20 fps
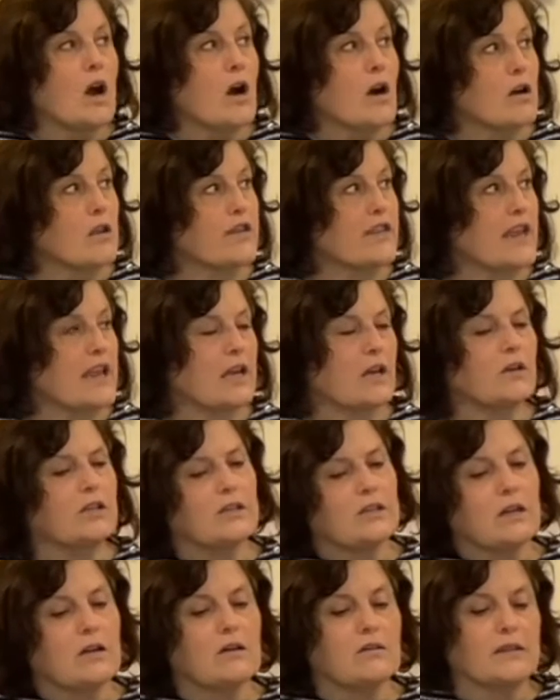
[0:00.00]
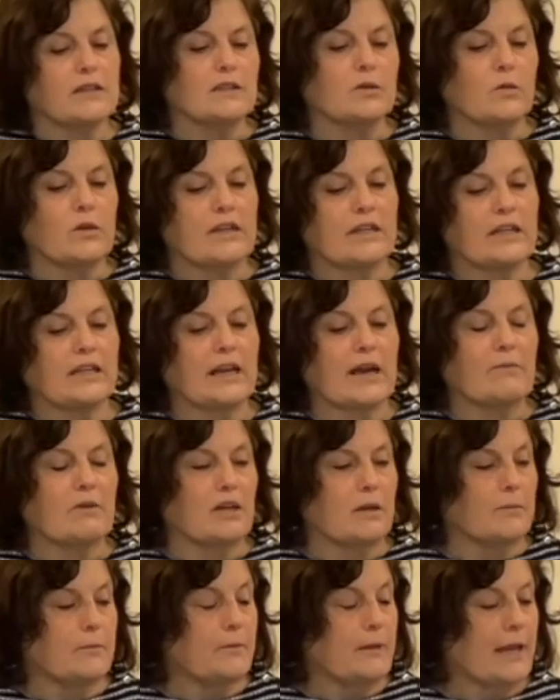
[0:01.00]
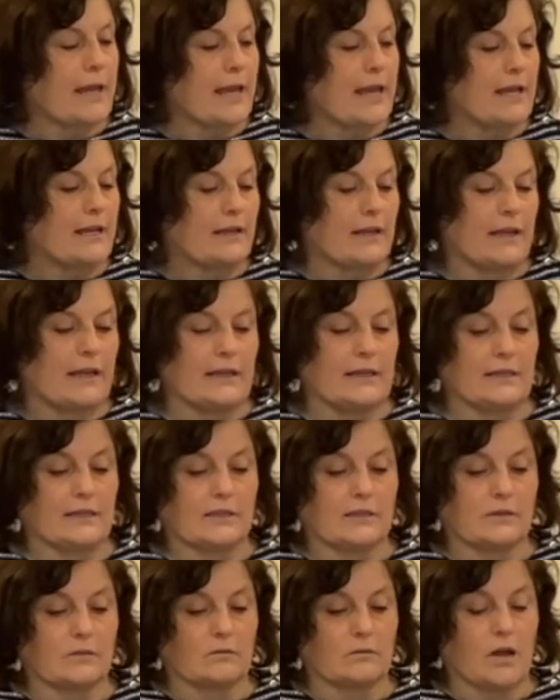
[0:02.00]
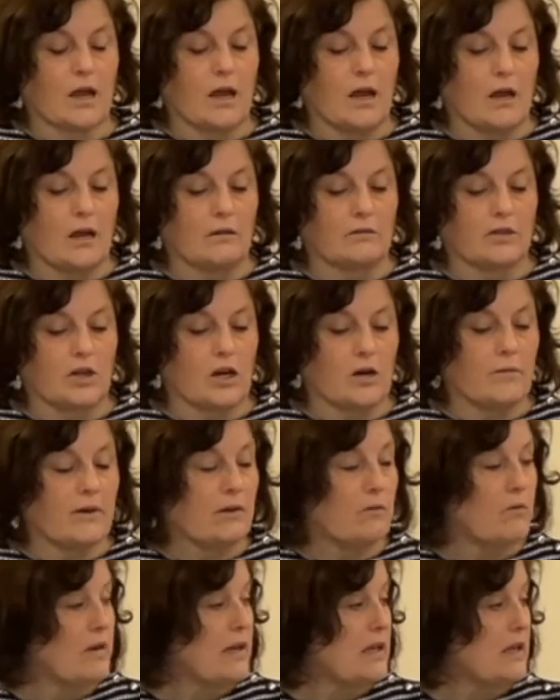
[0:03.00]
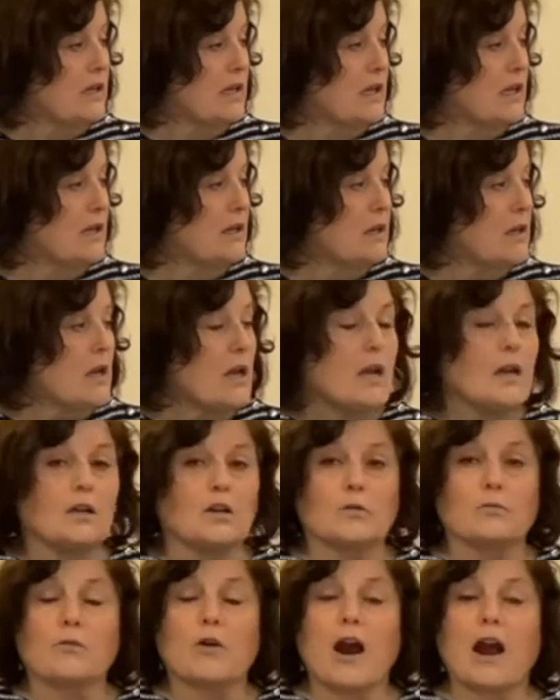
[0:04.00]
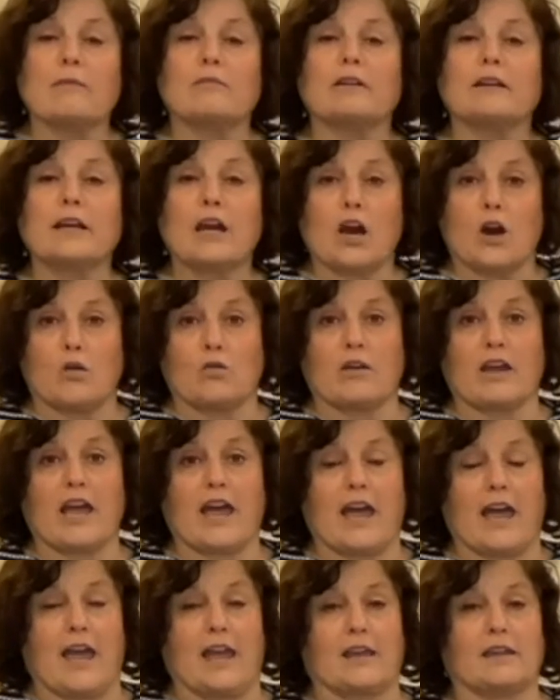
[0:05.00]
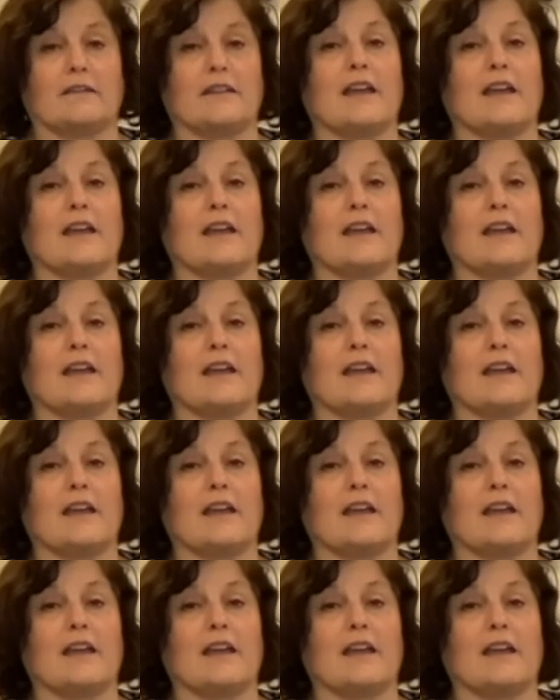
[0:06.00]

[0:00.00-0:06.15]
or think, you know, this weekend I'm going to plant and it's Derby weekend, you're probably okay.